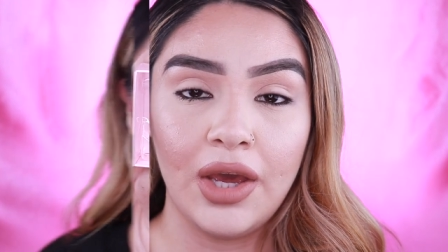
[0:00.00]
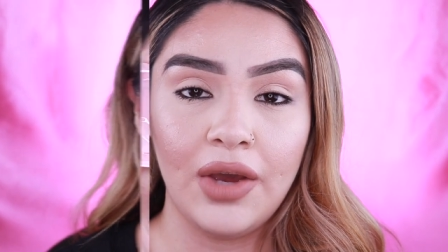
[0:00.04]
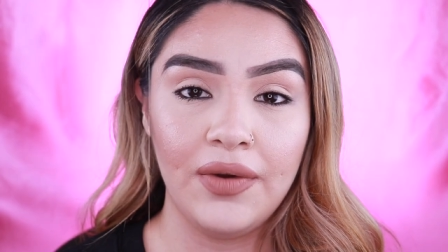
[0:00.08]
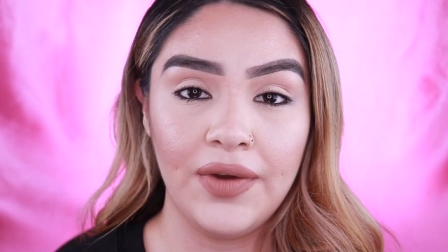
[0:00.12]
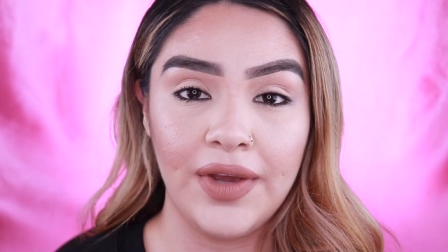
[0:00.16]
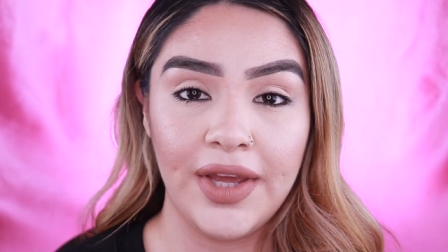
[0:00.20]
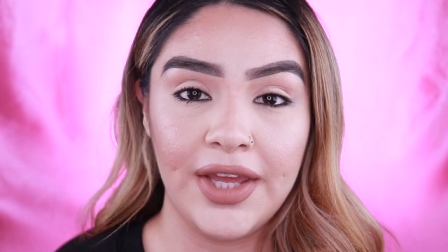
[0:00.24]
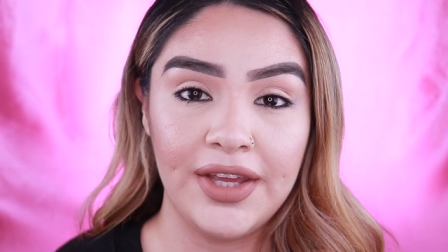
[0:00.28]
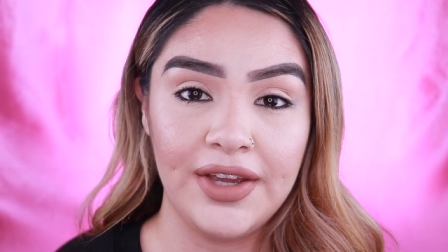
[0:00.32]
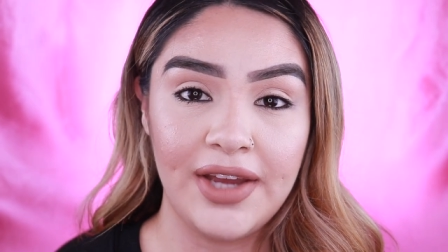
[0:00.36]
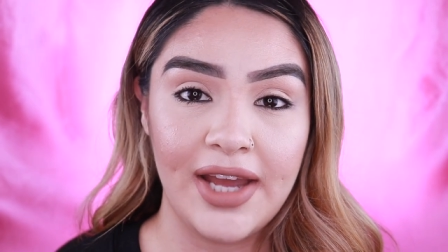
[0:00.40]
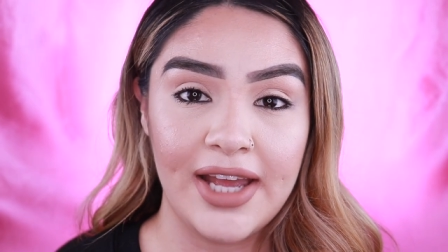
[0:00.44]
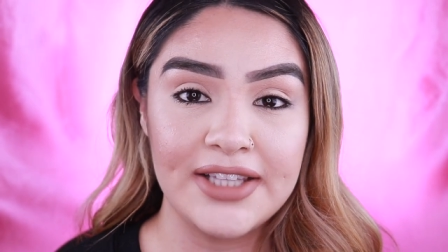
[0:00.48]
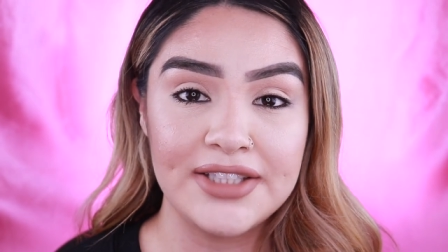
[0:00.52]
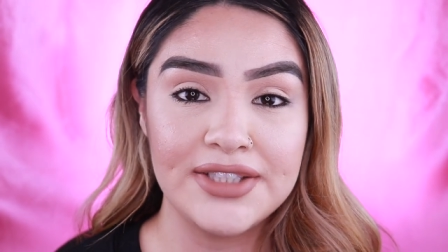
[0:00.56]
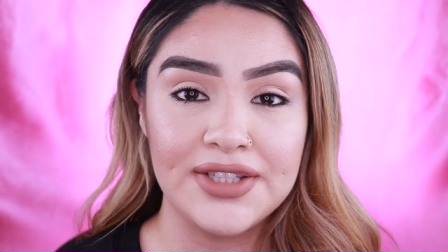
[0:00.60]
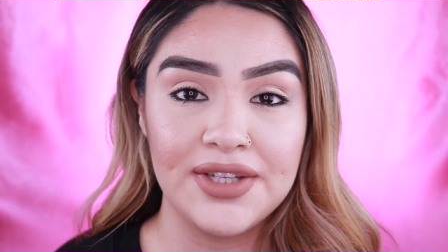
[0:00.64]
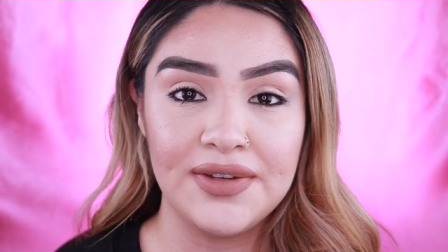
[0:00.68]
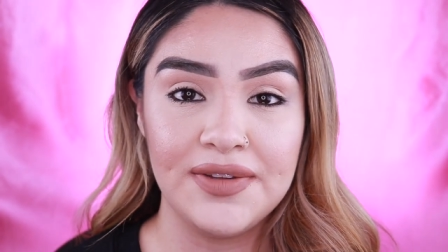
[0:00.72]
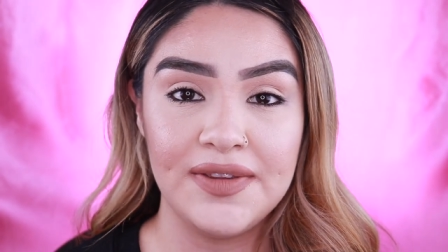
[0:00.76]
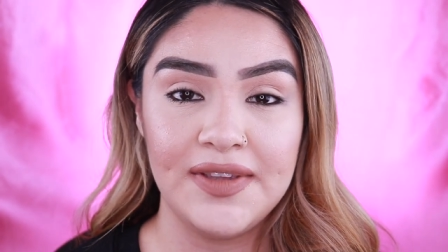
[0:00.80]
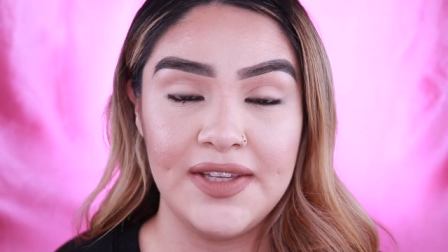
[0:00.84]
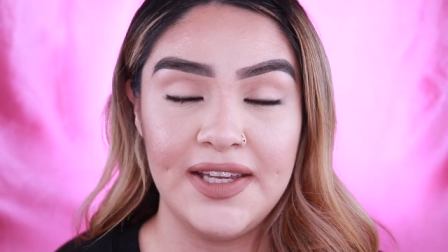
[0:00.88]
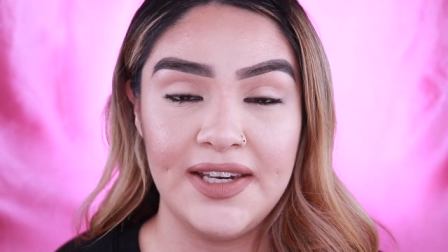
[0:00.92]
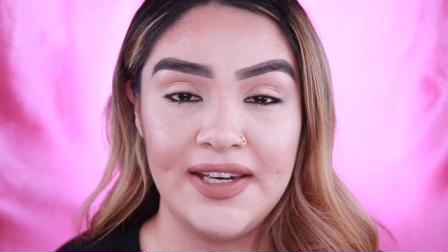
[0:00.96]
okay you guys
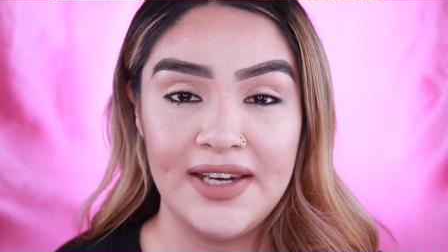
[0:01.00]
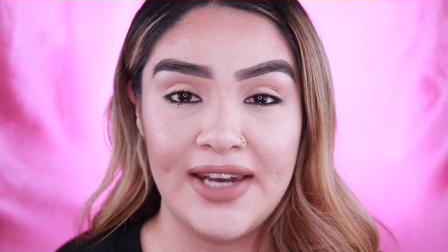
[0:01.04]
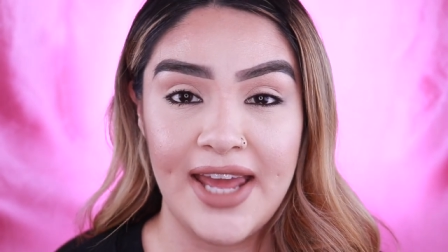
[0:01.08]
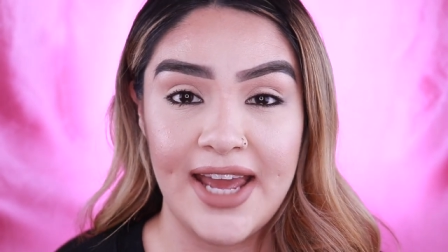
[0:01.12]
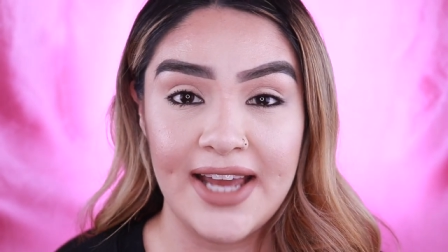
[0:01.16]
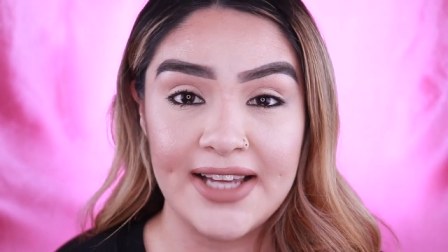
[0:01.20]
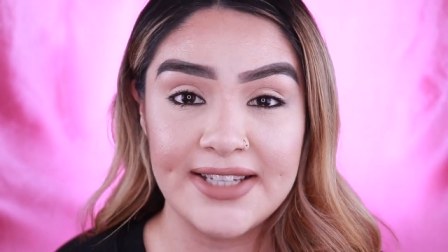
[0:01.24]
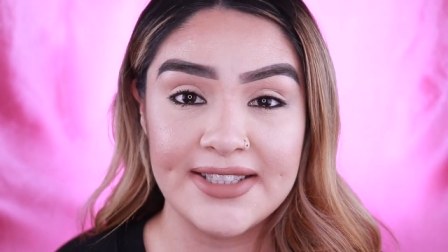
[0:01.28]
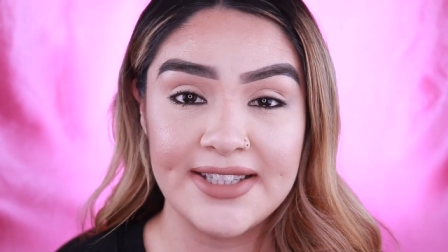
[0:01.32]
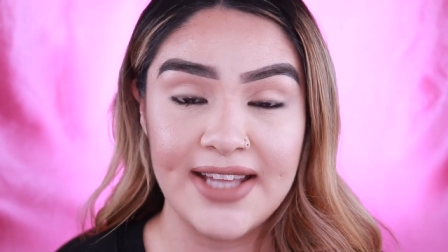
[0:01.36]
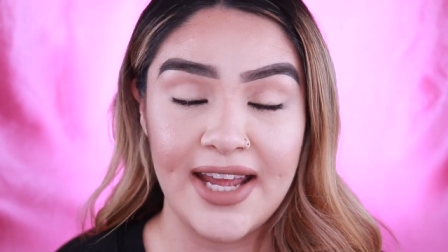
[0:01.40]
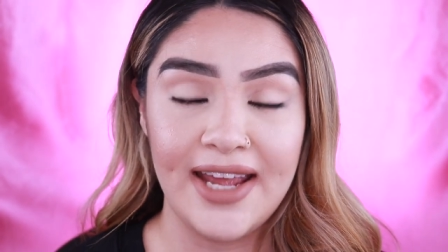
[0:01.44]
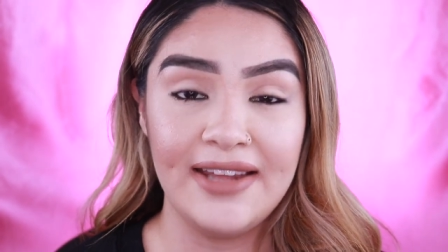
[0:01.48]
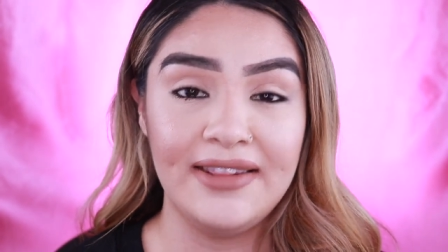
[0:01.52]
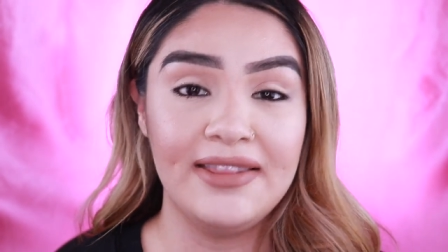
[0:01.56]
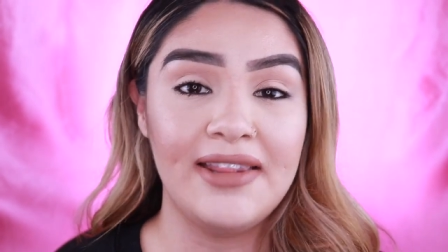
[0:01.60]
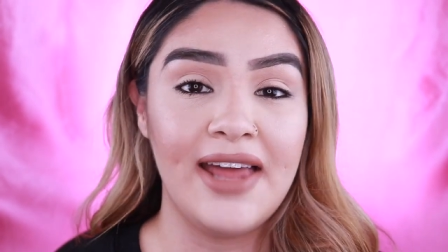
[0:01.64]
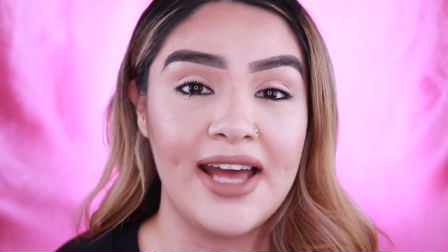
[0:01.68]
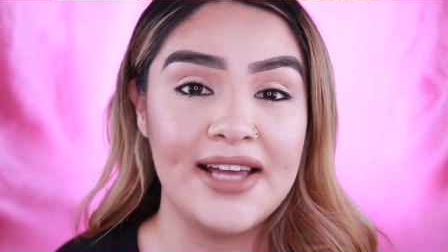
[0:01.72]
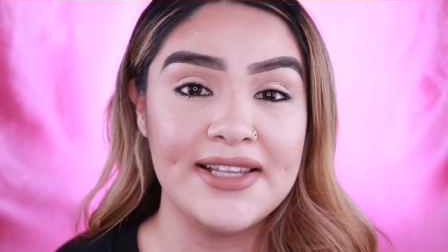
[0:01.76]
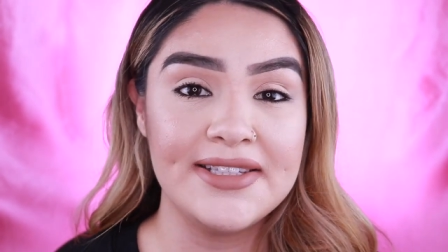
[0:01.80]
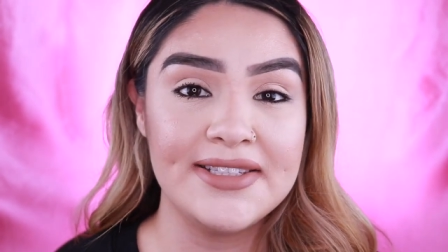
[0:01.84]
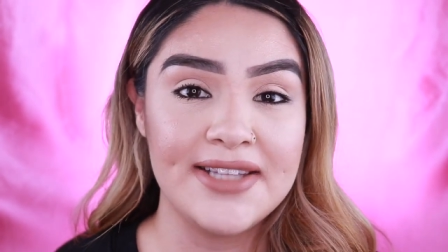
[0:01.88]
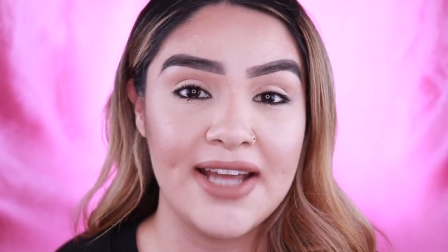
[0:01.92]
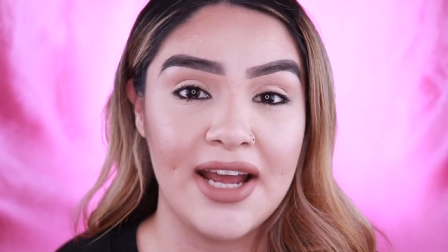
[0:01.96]
so the next and
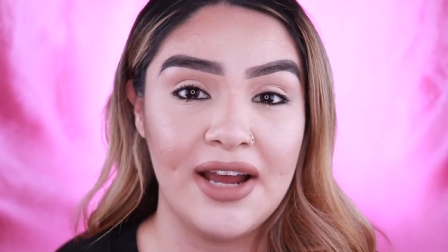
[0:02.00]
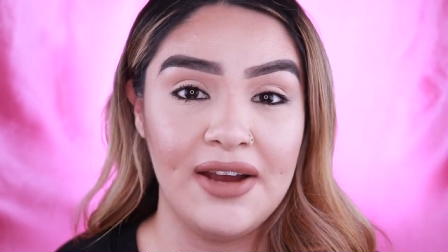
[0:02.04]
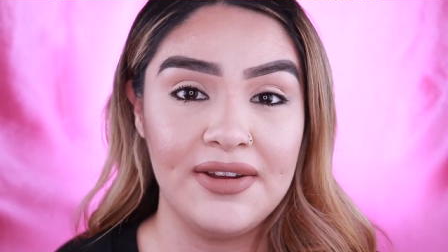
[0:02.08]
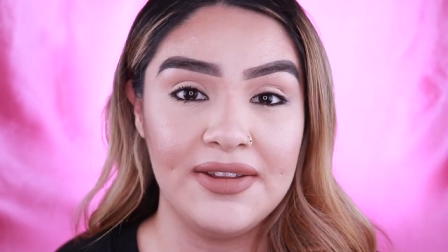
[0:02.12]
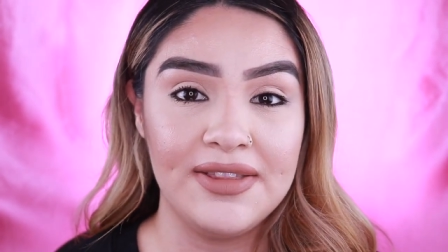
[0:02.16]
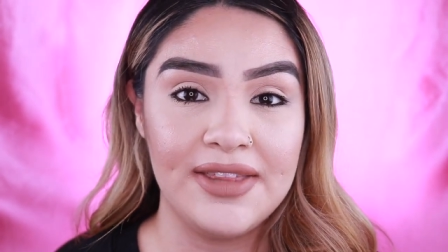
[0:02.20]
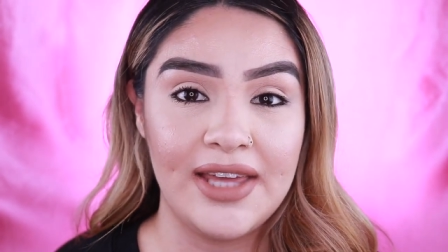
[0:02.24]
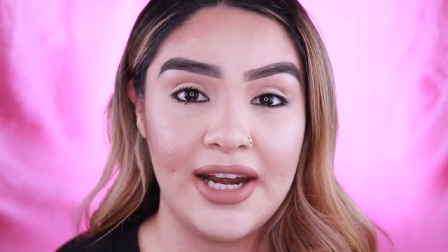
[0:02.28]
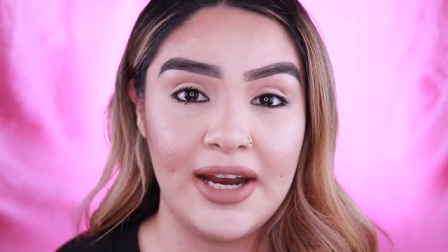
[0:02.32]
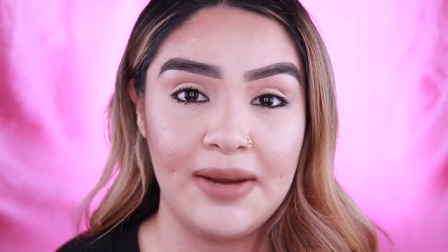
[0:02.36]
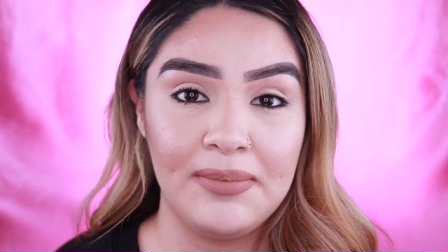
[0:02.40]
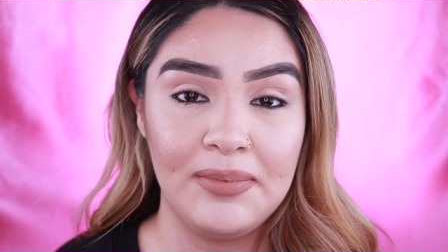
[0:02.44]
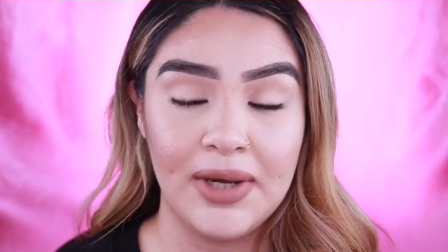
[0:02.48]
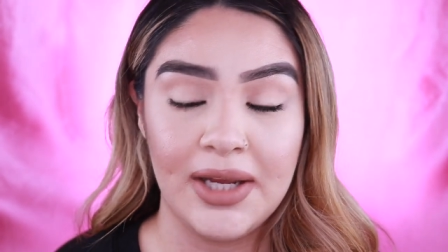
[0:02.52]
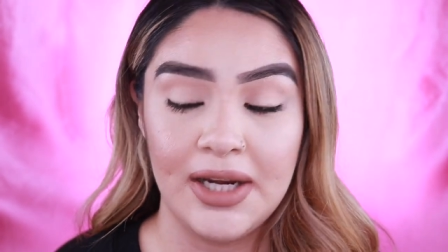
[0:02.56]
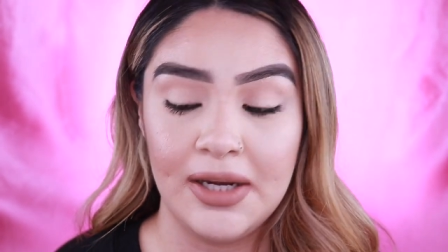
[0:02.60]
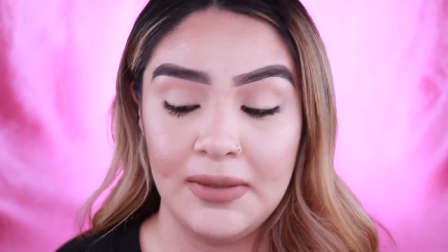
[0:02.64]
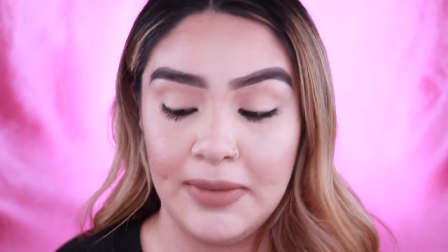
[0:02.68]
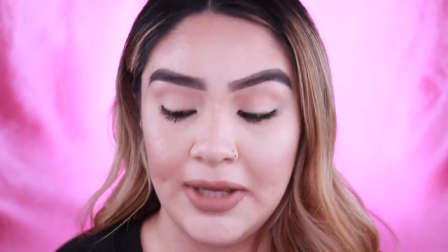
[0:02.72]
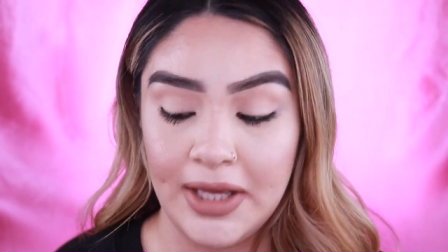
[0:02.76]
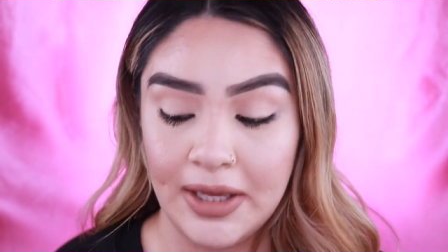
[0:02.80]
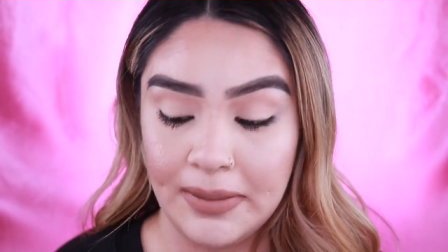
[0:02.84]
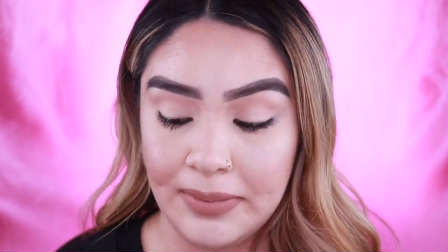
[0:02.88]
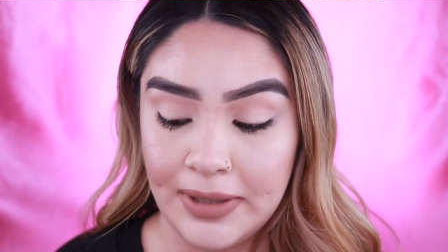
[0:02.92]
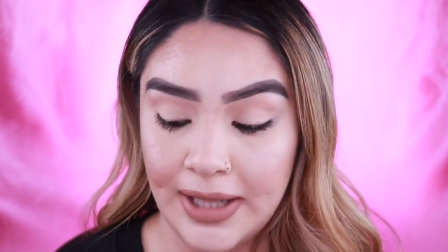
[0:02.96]
last style that I'm going to
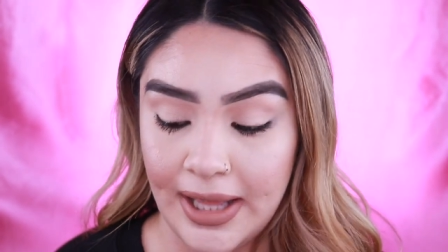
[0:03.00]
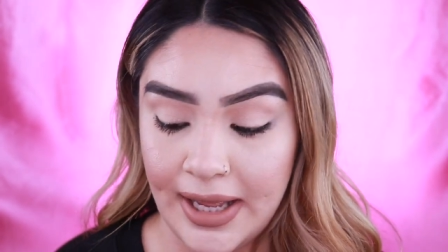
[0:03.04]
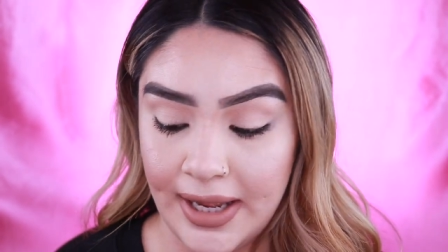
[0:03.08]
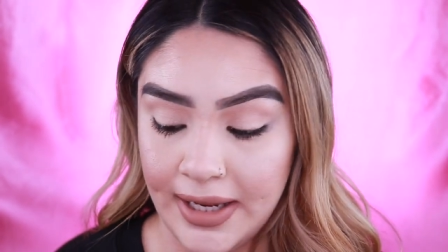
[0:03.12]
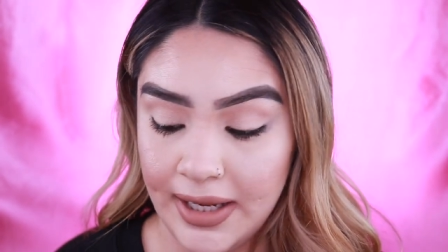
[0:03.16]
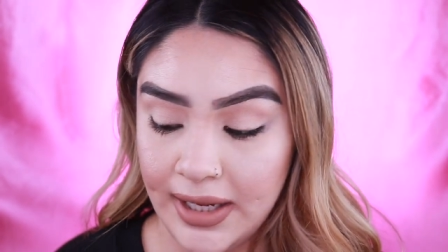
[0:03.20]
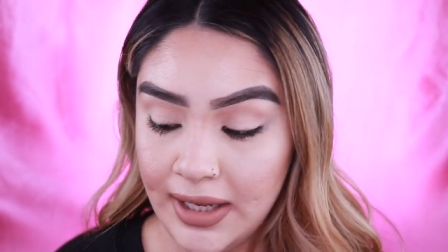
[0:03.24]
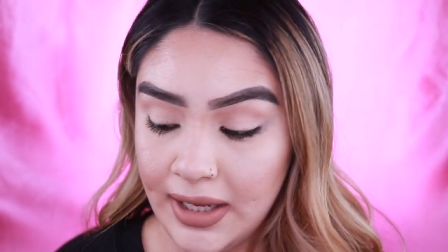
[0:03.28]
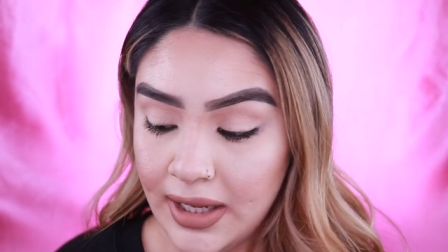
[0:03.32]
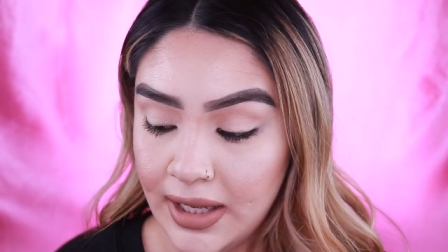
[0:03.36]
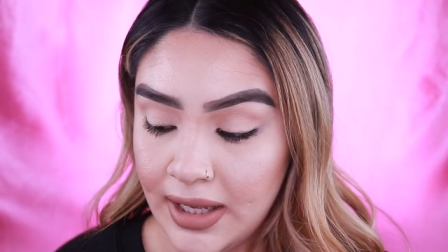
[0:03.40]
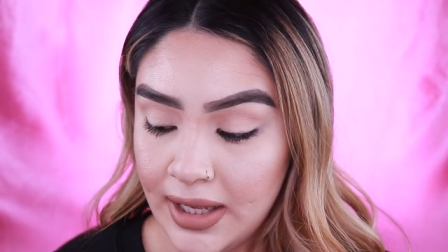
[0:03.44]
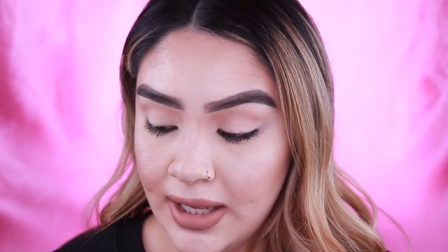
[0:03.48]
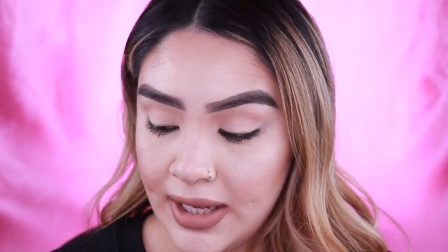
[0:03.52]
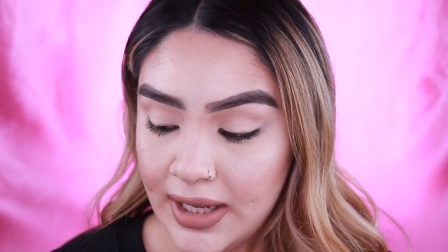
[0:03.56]
be applying